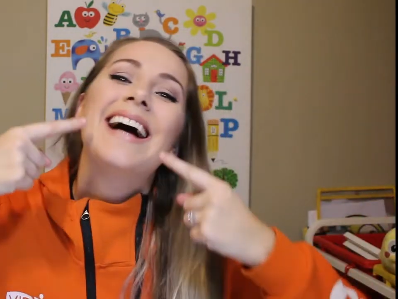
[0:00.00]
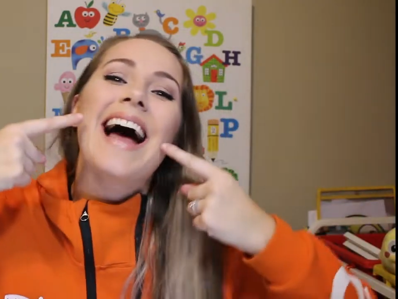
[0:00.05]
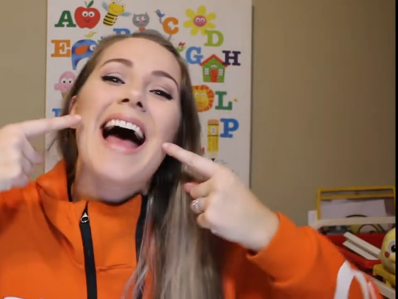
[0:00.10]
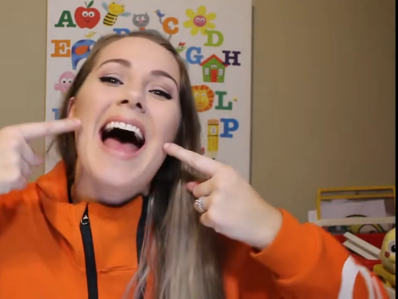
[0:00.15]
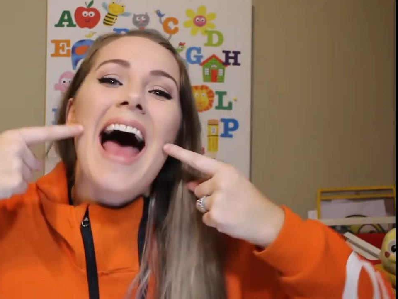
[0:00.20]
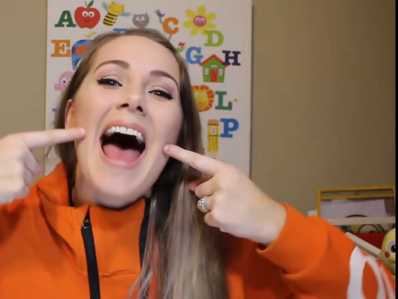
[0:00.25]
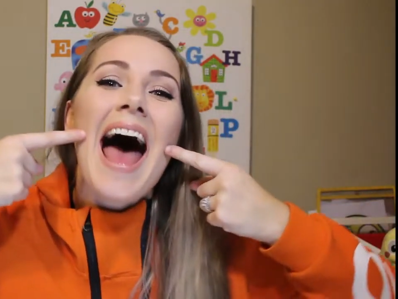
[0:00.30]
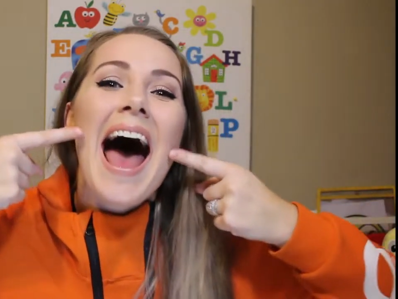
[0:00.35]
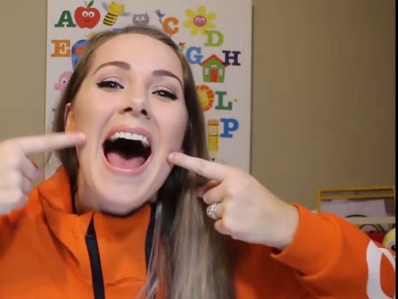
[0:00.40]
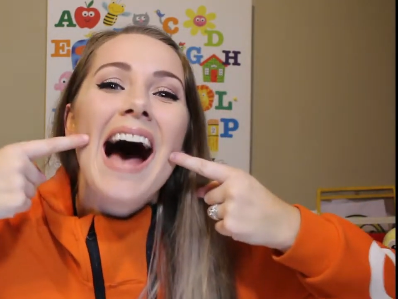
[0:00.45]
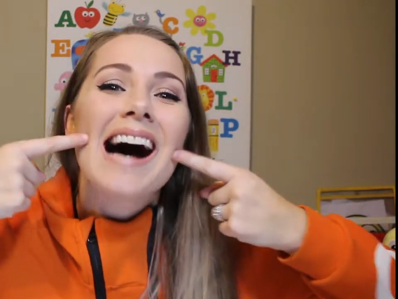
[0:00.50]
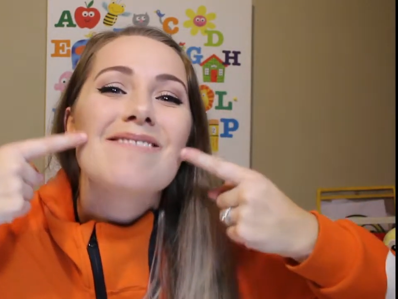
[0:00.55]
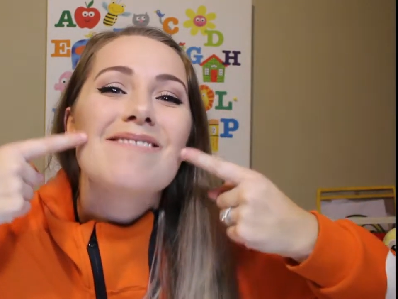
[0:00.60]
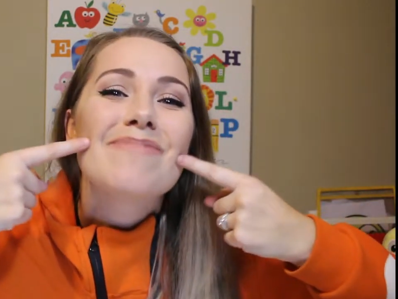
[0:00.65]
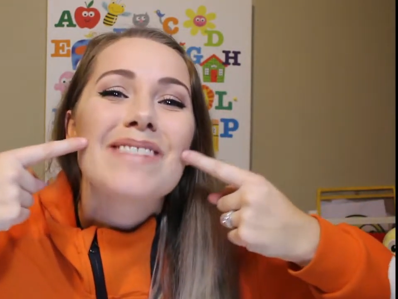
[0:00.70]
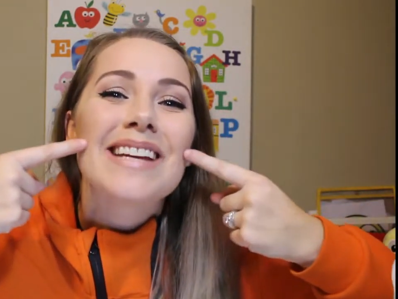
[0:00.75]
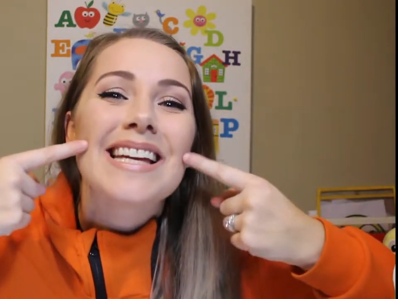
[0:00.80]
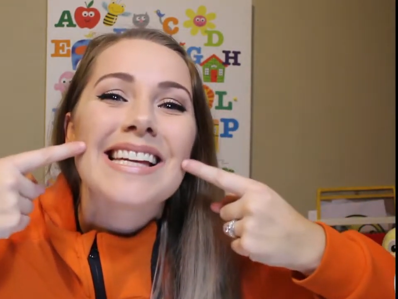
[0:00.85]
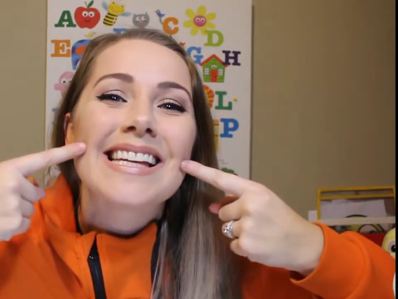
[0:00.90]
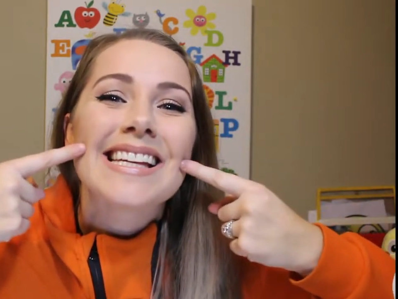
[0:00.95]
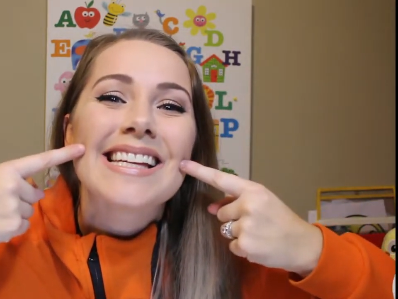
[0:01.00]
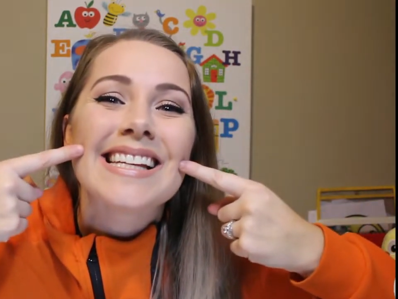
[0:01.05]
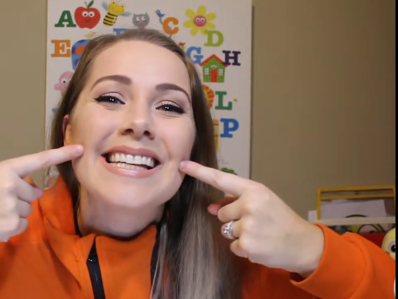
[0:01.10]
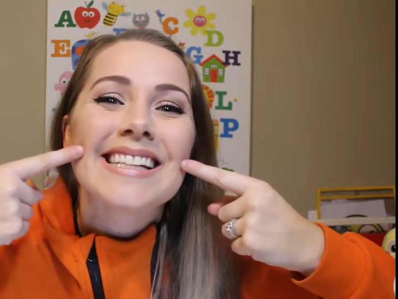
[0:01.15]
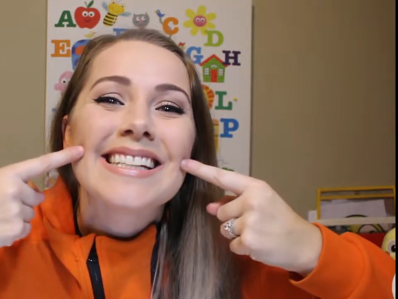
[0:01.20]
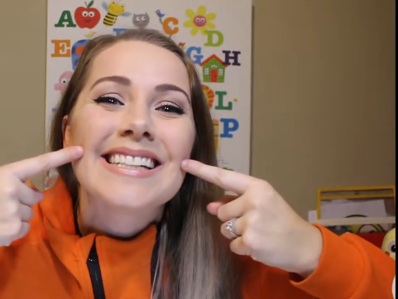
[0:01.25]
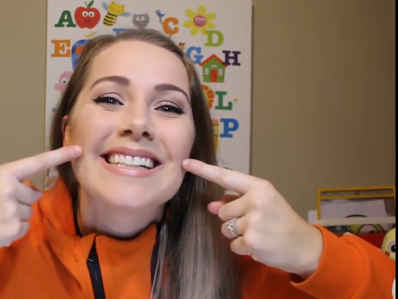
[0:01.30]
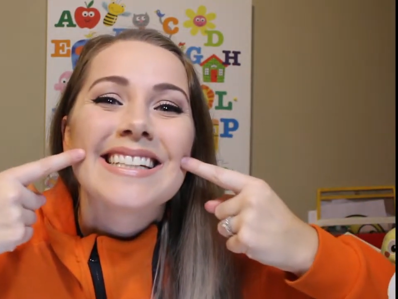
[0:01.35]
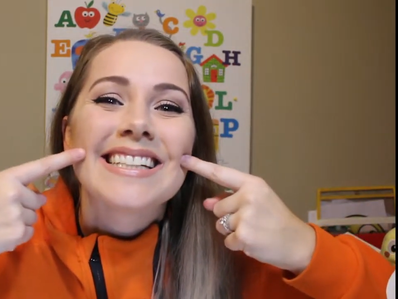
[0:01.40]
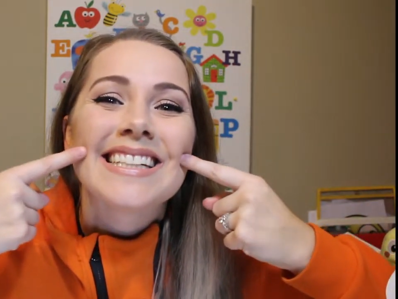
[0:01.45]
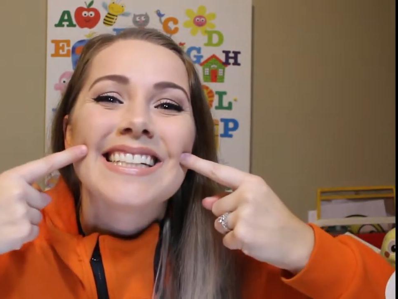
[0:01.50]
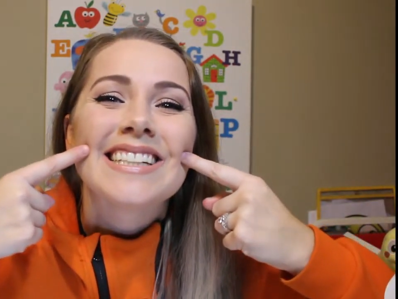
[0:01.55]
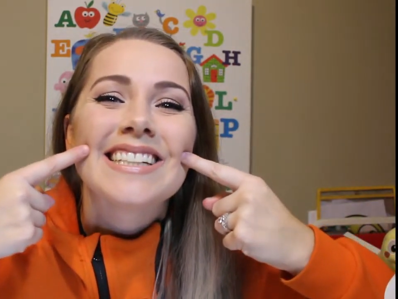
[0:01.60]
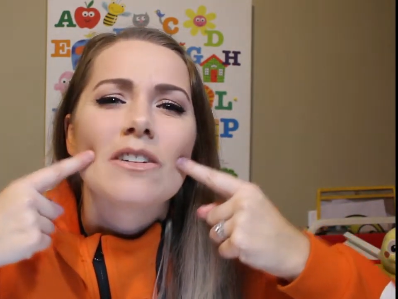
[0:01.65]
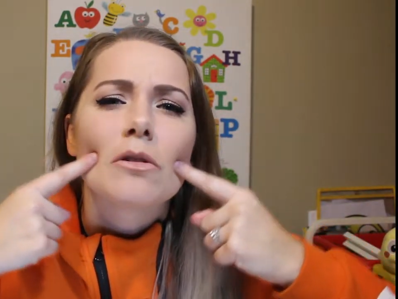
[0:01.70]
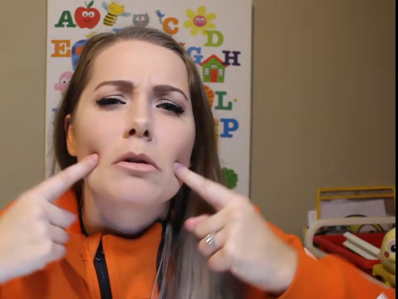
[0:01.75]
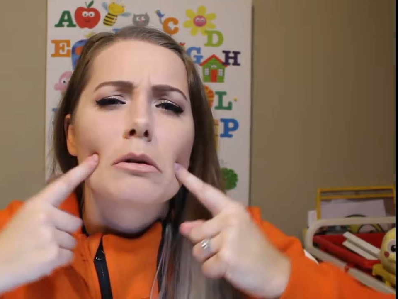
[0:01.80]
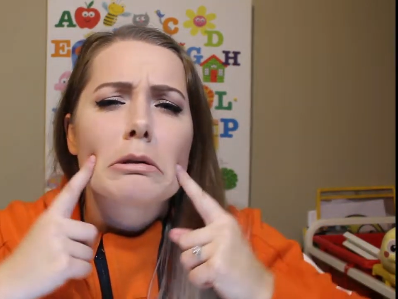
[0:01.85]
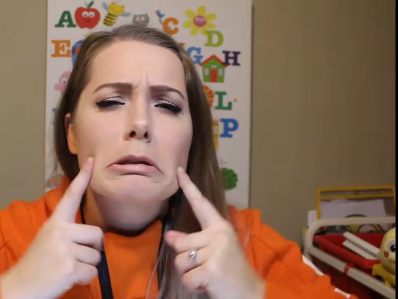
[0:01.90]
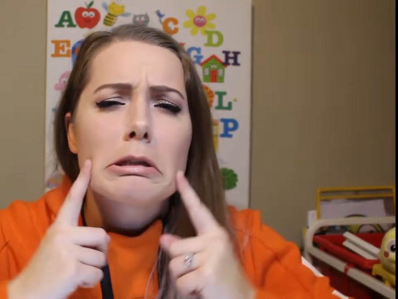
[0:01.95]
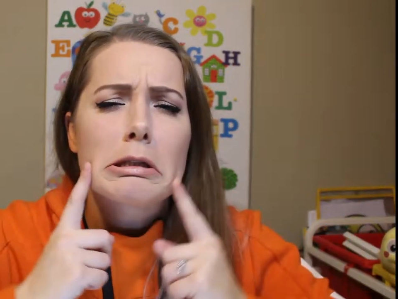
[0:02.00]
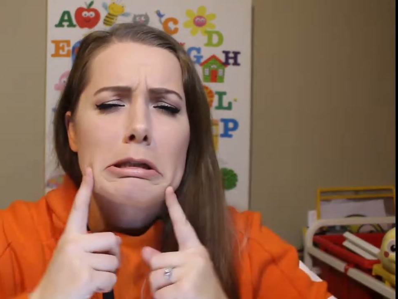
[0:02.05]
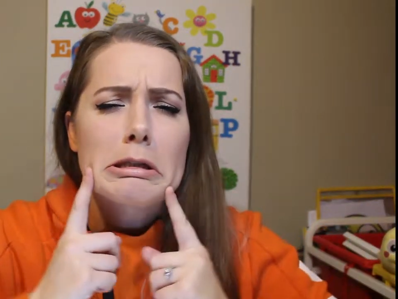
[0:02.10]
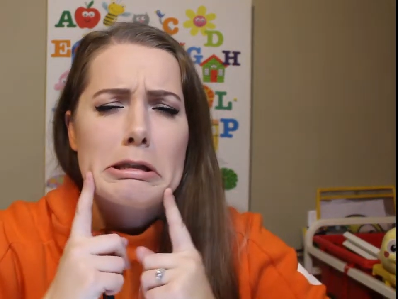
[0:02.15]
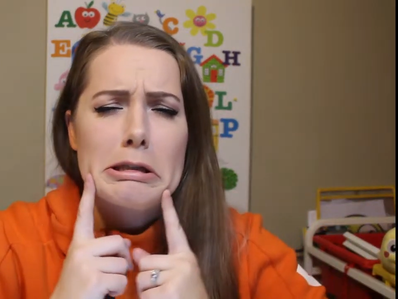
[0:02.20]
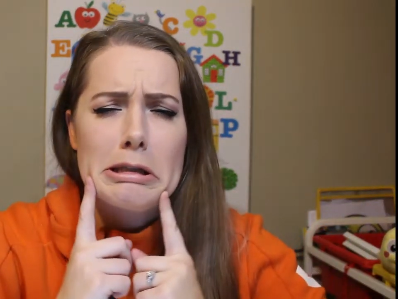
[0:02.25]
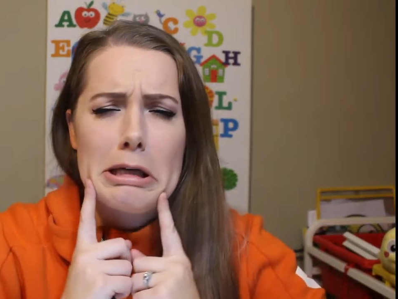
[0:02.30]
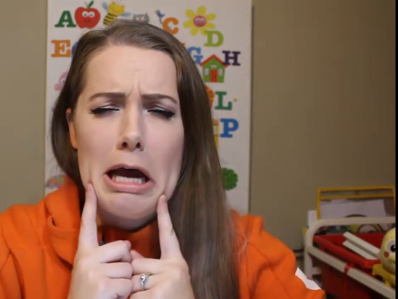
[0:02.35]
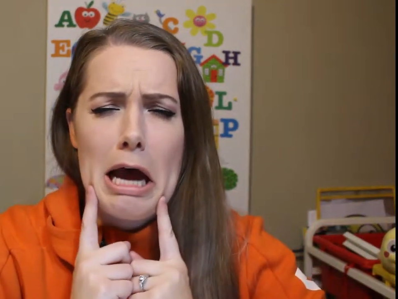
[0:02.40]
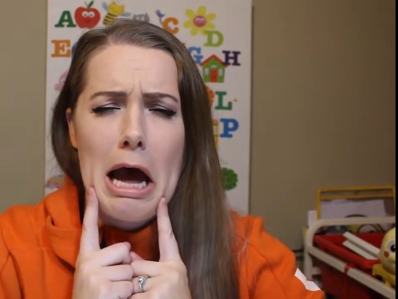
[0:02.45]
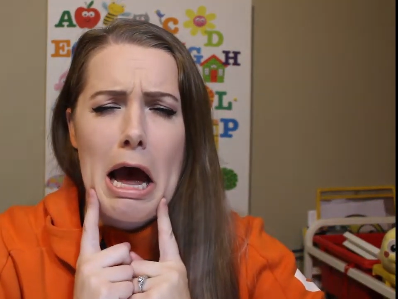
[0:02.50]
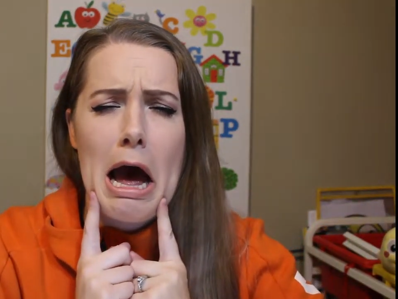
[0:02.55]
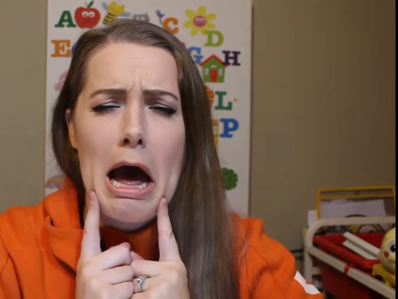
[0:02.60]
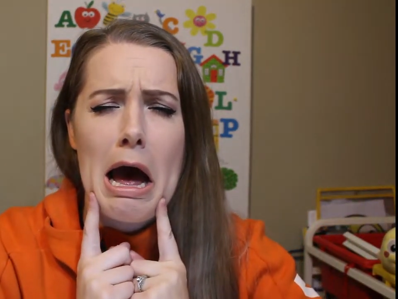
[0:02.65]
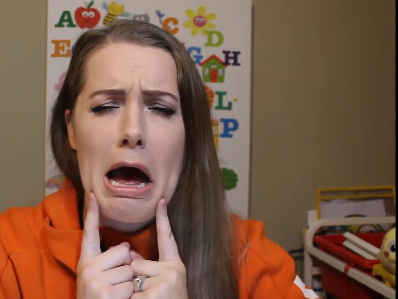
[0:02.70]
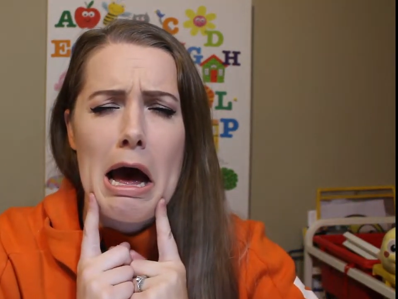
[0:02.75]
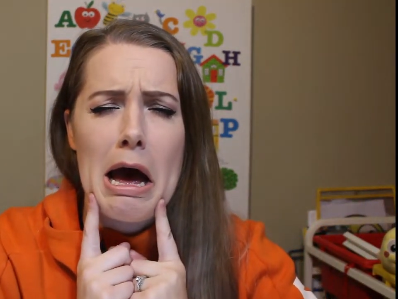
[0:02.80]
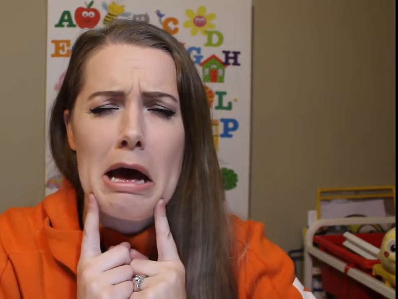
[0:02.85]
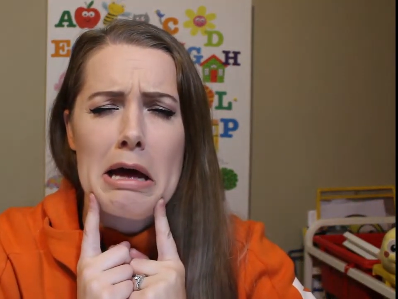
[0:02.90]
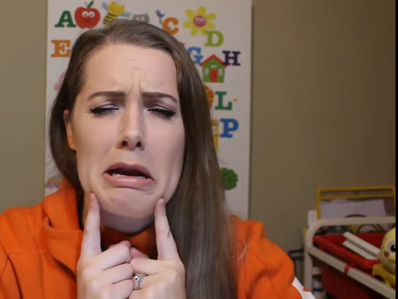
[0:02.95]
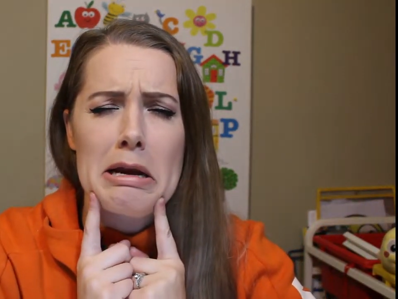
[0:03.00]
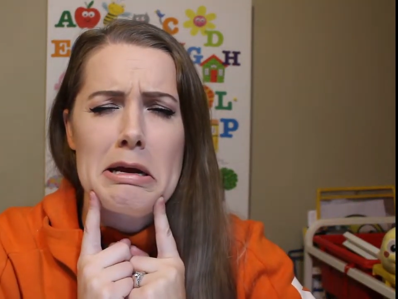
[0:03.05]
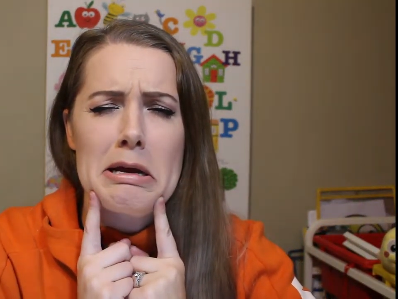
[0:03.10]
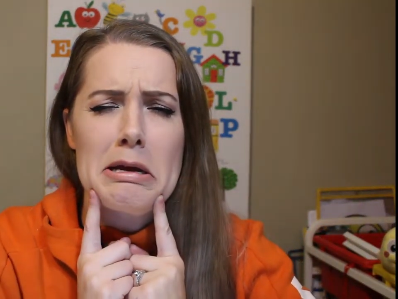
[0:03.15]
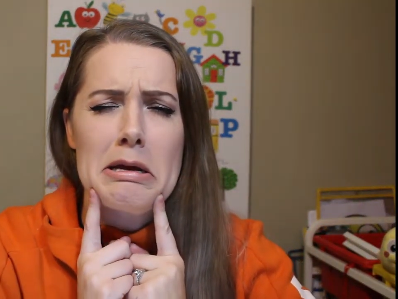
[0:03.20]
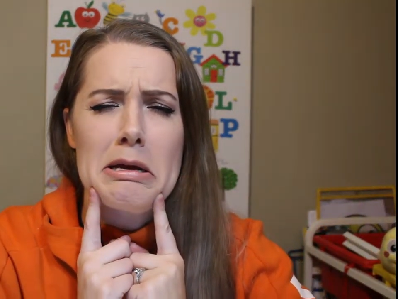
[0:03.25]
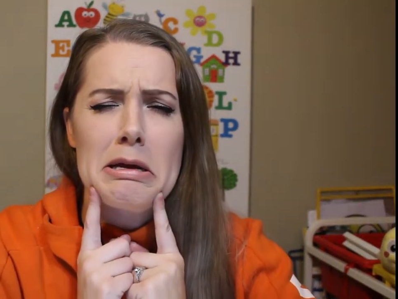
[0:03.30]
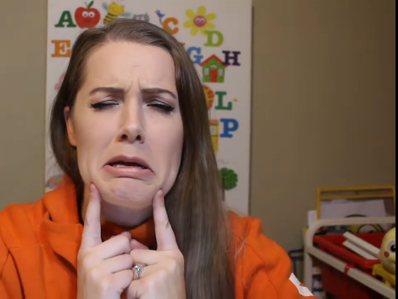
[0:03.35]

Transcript: happy or sad,